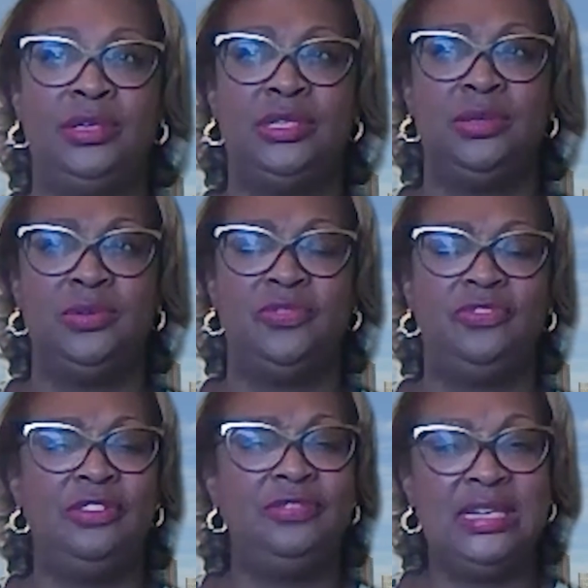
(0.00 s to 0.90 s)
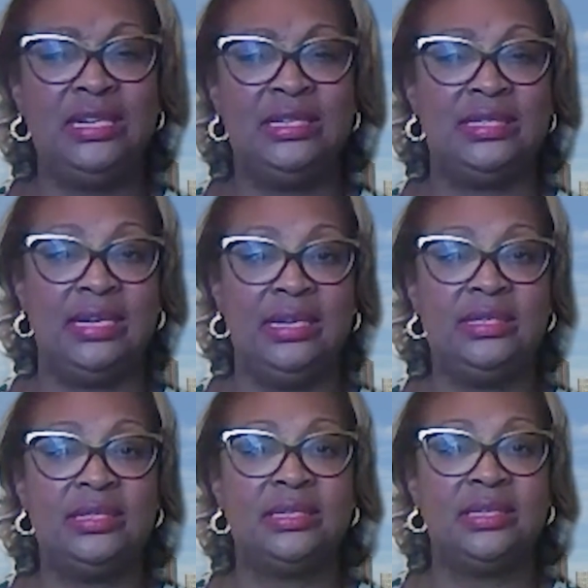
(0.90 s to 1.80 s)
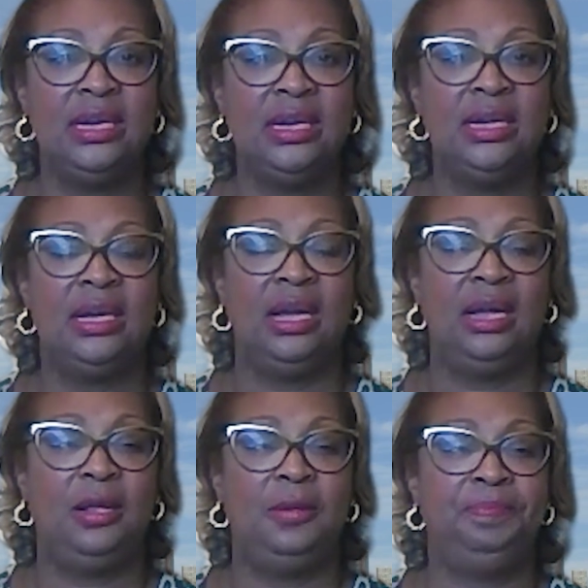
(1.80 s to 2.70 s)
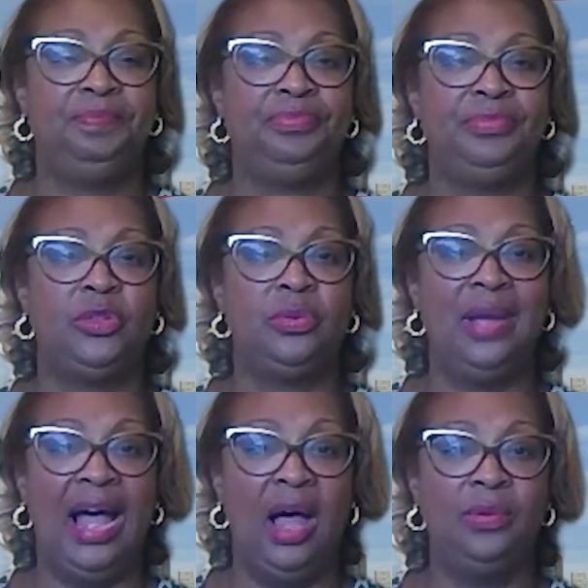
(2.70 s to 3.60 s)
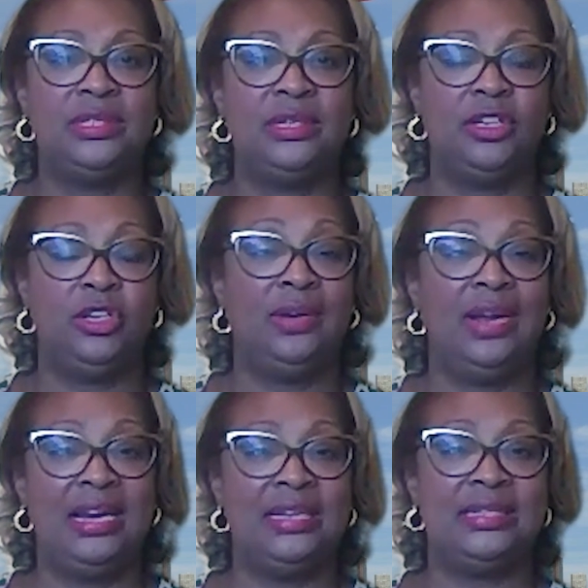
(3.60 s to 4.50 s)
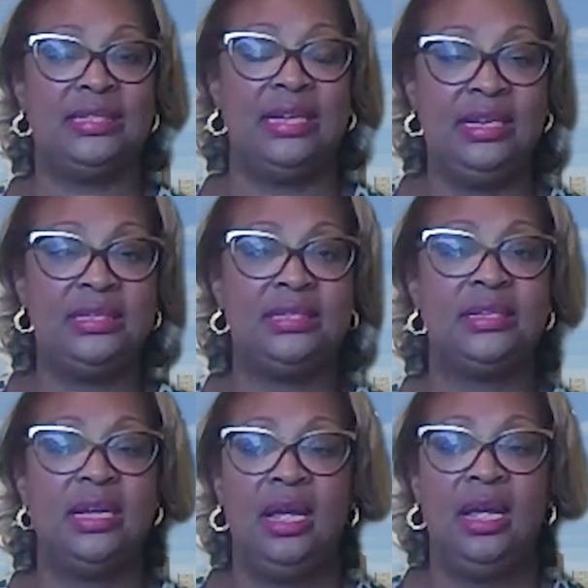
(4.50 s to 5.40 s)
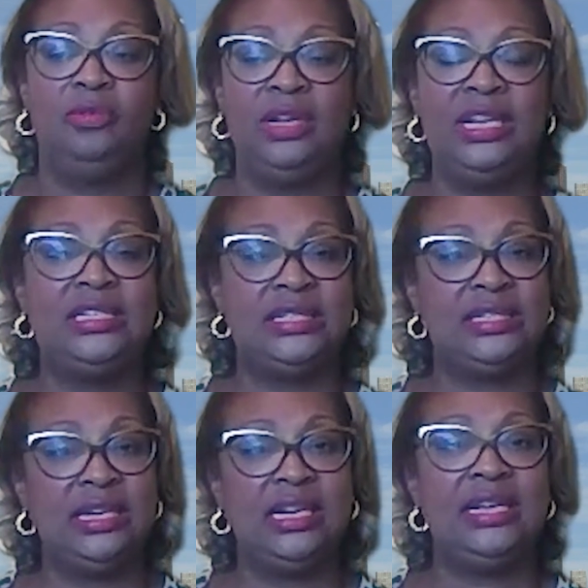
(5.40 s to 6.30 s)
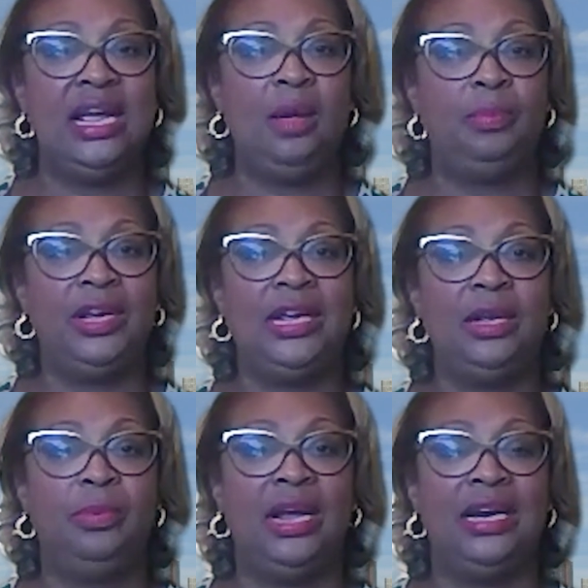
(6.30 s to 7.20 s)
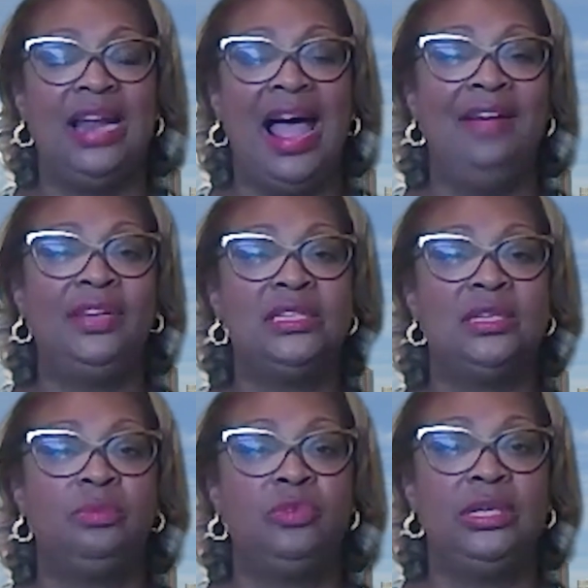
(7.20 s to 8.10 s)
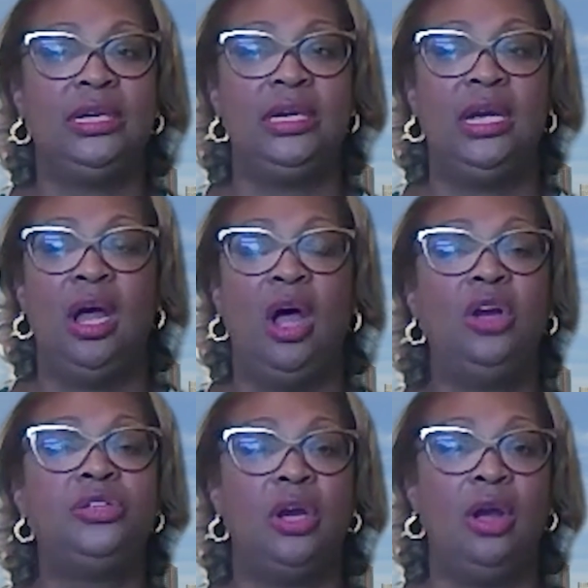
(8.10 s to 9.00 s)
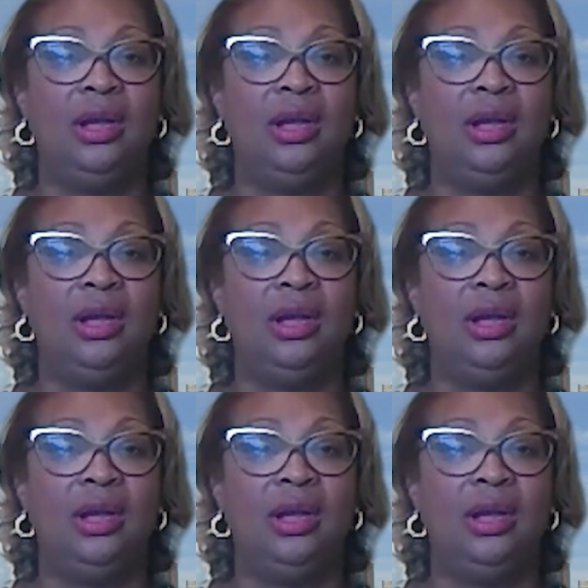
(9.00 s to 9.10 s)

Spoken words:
to 15 states throughout the United States, really just sitting down, breaking bread, and having some really heart-to-heart